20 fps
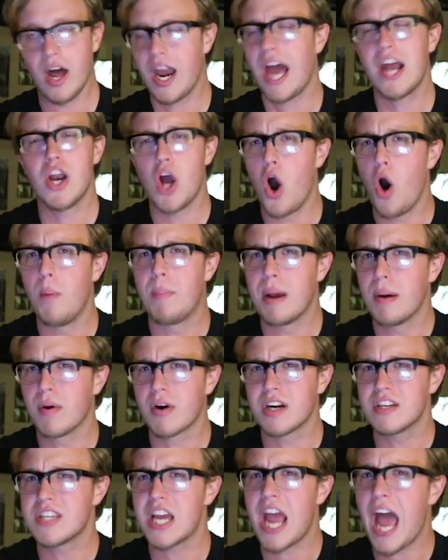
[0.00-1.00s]
And I know people are
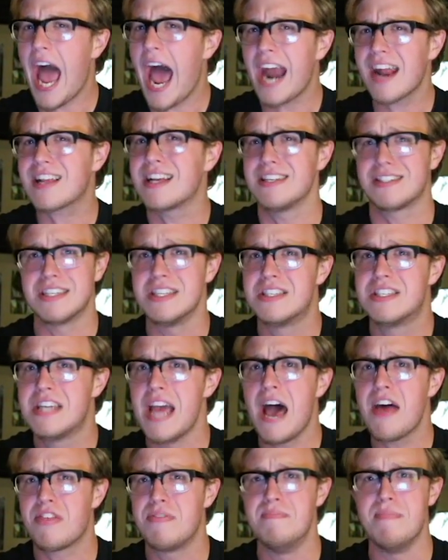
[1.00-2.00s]
gonna say, Atticus the
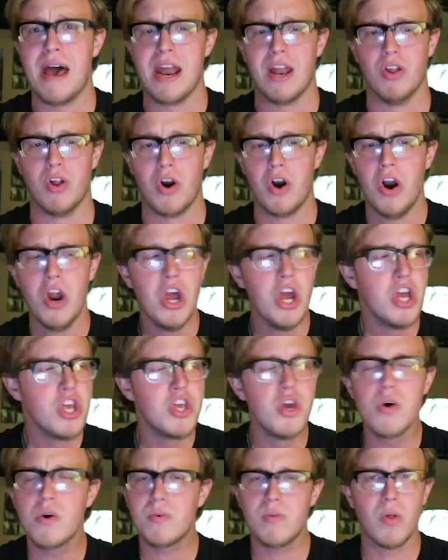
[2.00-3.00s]
death meddler,
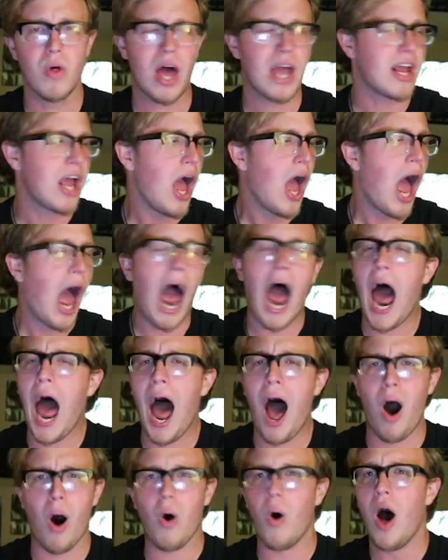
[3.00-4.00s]
you, like,
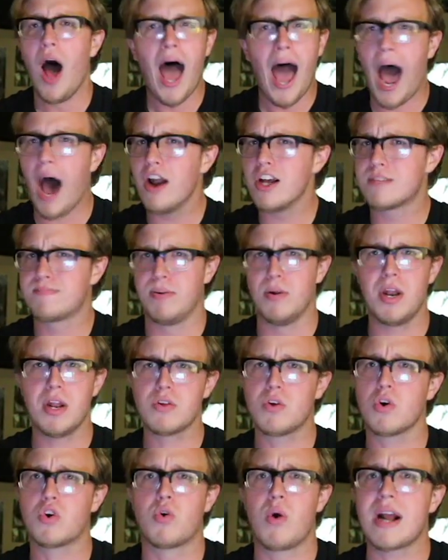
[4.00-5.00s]
how? How does
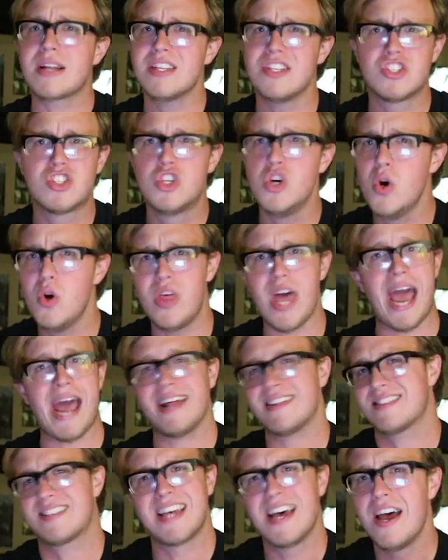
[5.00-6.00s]
political correctness do
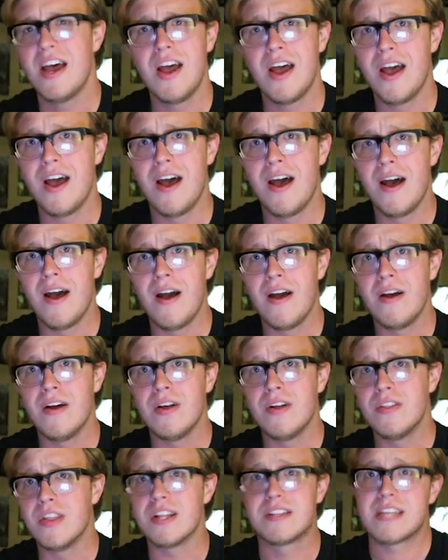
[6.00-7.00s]
that?
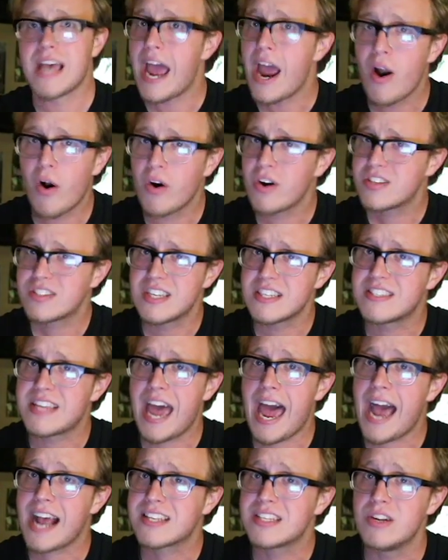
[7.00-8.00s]
The terrorist
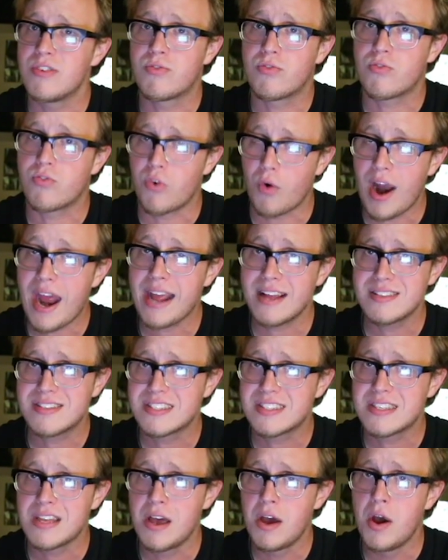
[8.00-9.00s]
attacks in
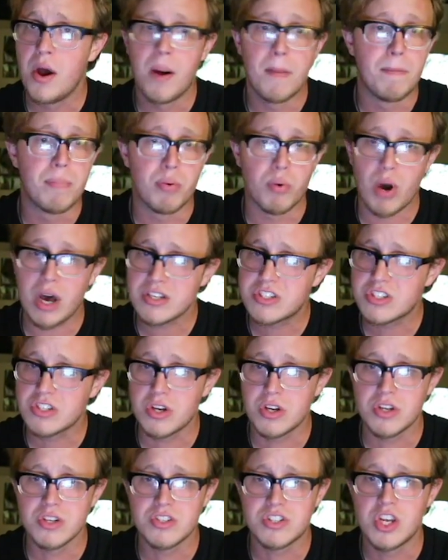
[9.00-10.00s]
France,
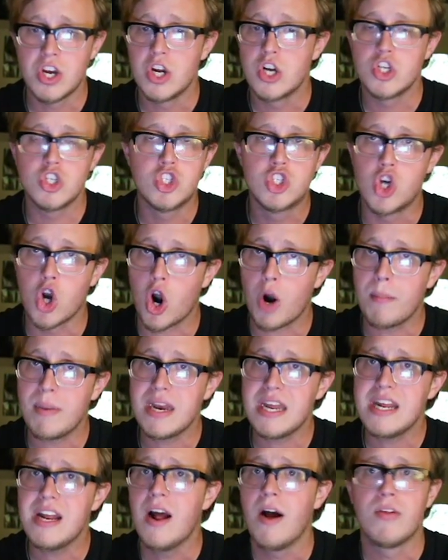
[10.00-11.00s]
Brussels,
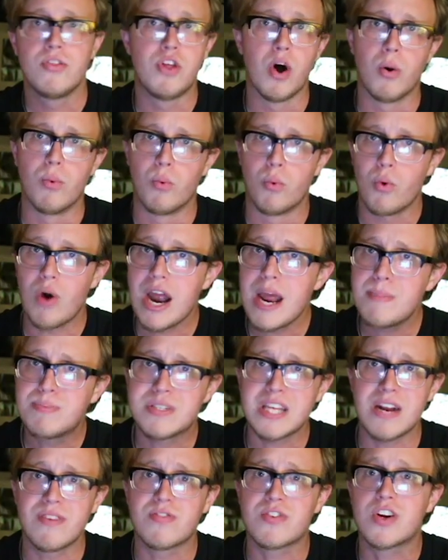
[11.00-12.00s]
Germany, the
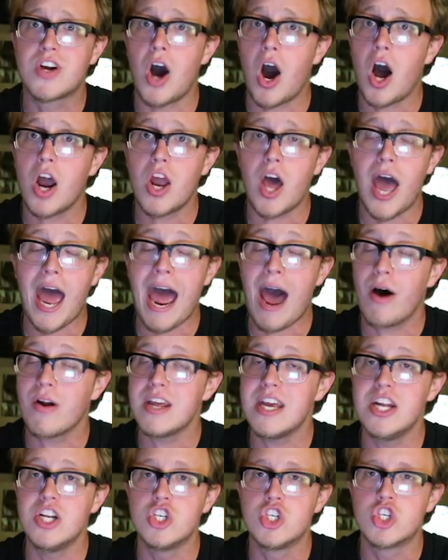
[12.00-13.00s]
rapes that have gone
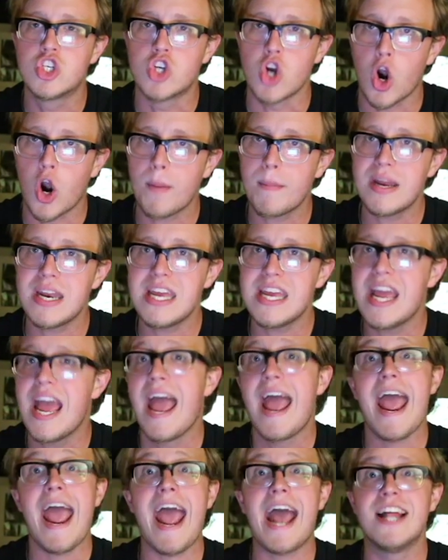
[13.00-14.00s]
out in Germany
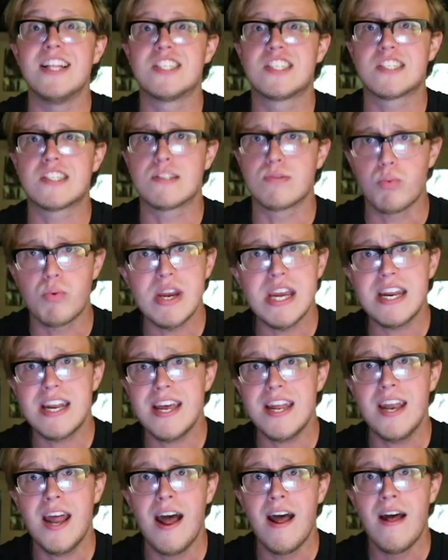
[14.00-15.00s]
and
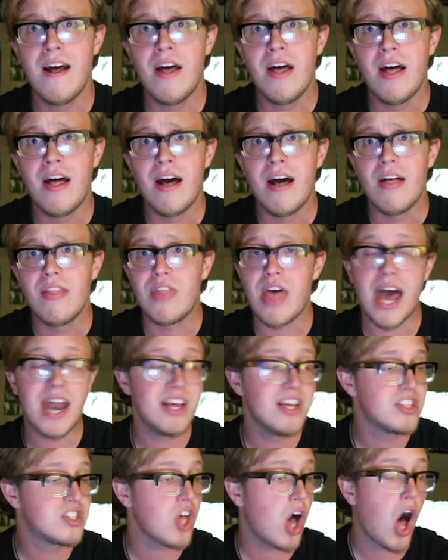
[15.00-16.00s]
Sweden, that
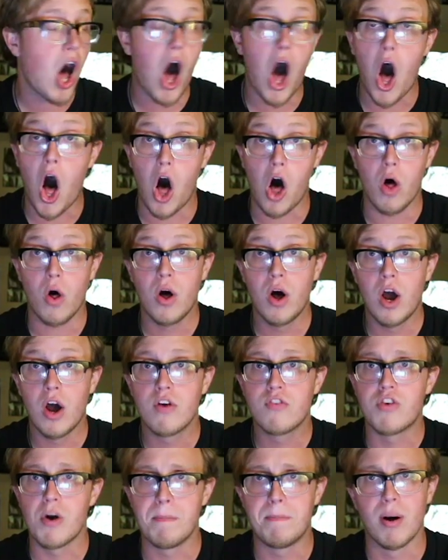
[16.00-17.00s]
is all
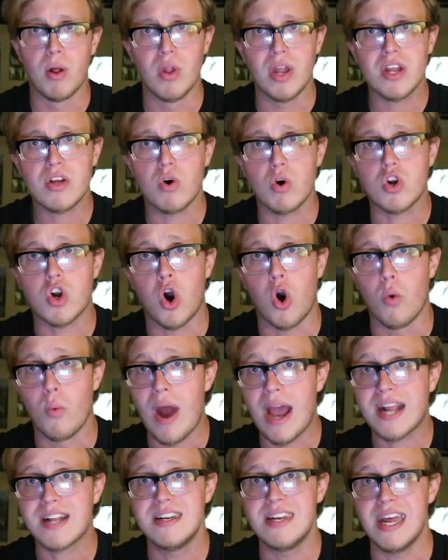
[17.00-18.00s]
from political
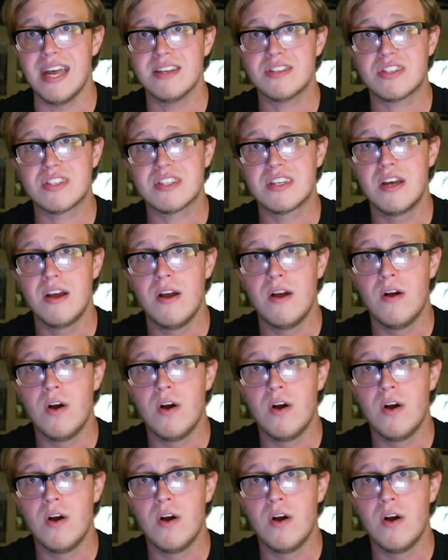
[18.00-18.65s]
correctness.